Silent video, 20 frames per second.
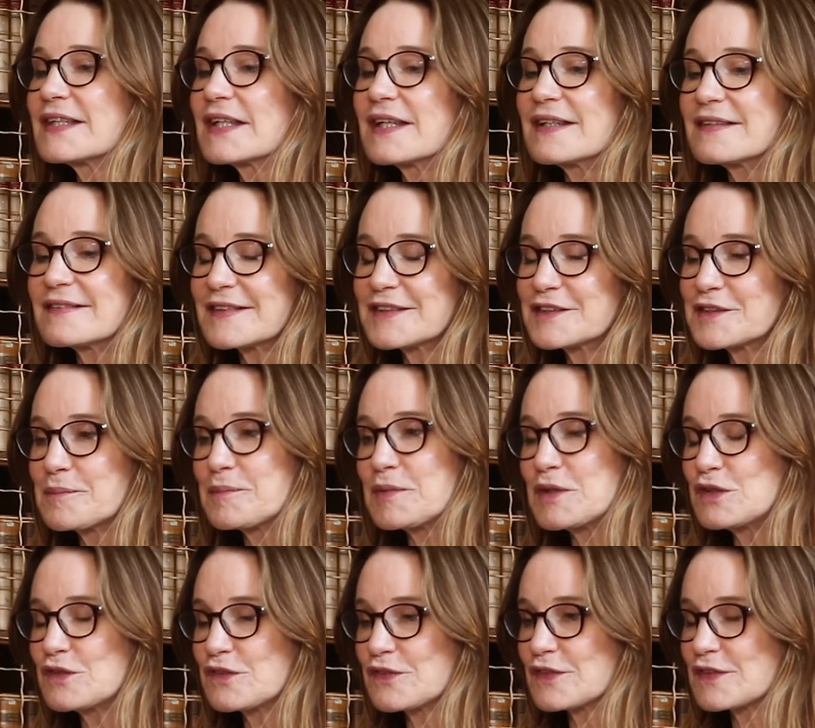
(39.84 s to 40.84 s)
think it's such a
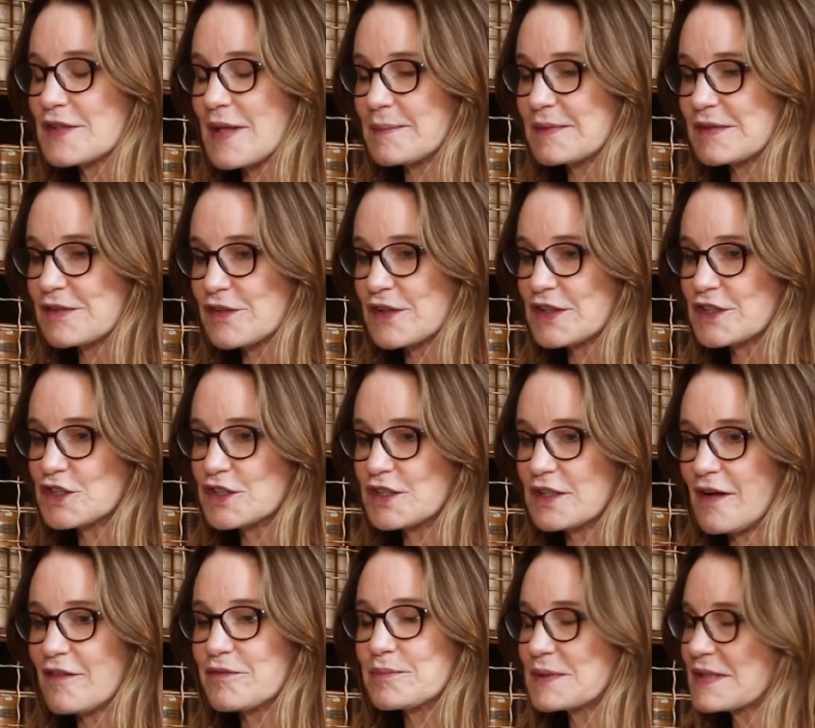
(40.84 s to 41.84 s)
beautiful demonstration
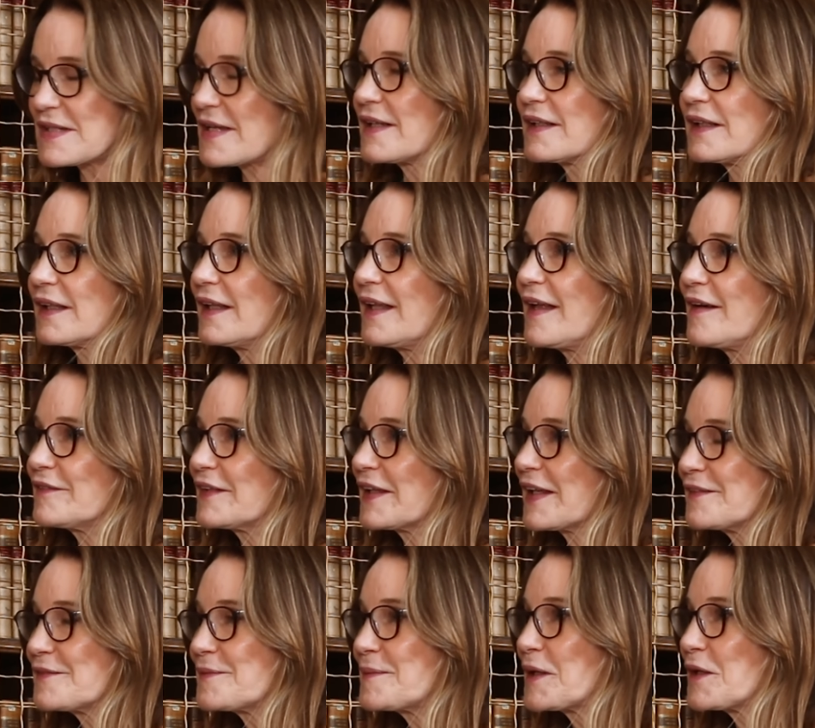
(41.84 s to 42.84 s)
of maternal love. It
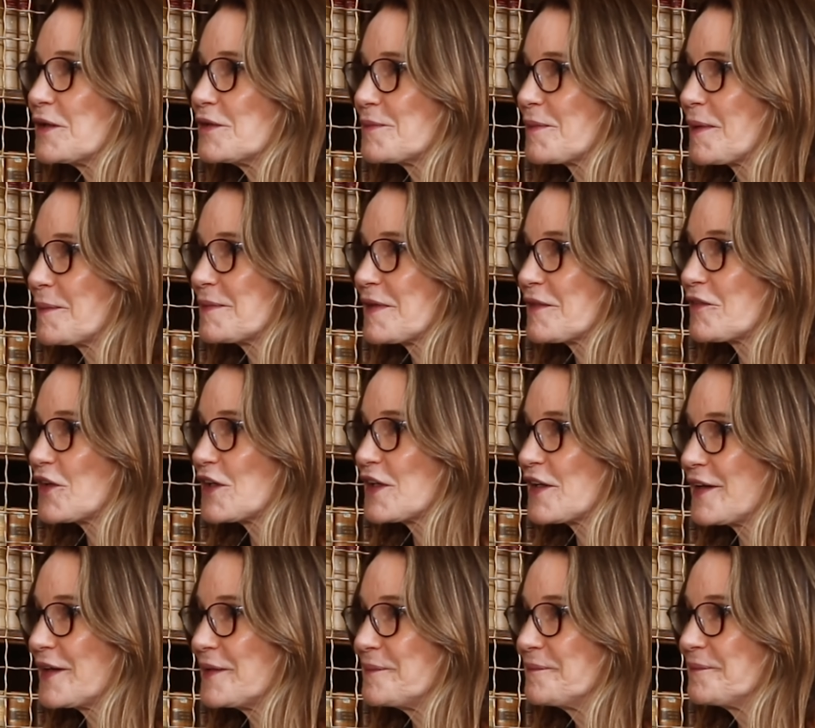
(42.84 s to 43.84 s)
gives me goosebumps every
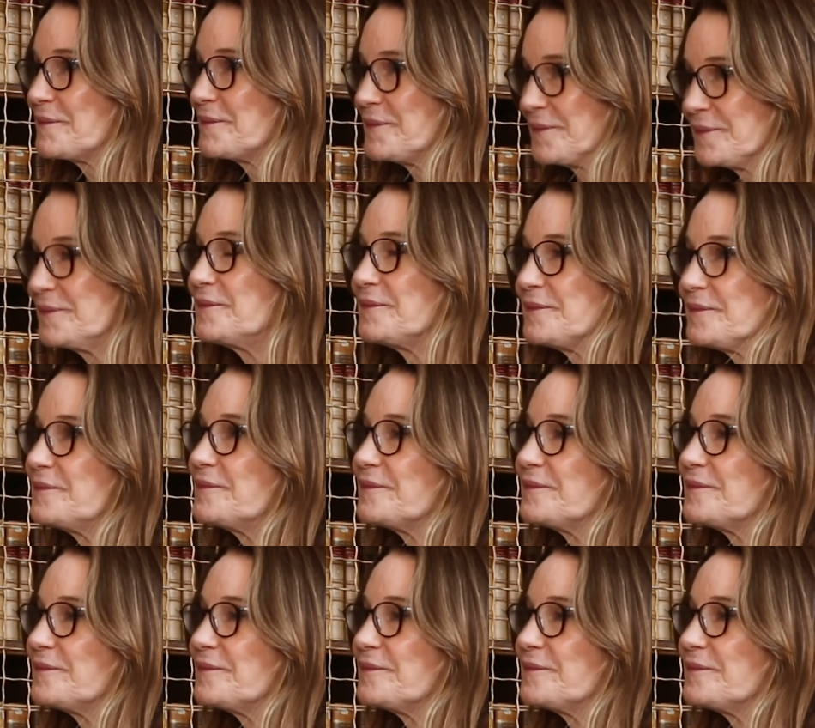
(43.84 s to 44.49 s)
time. And it's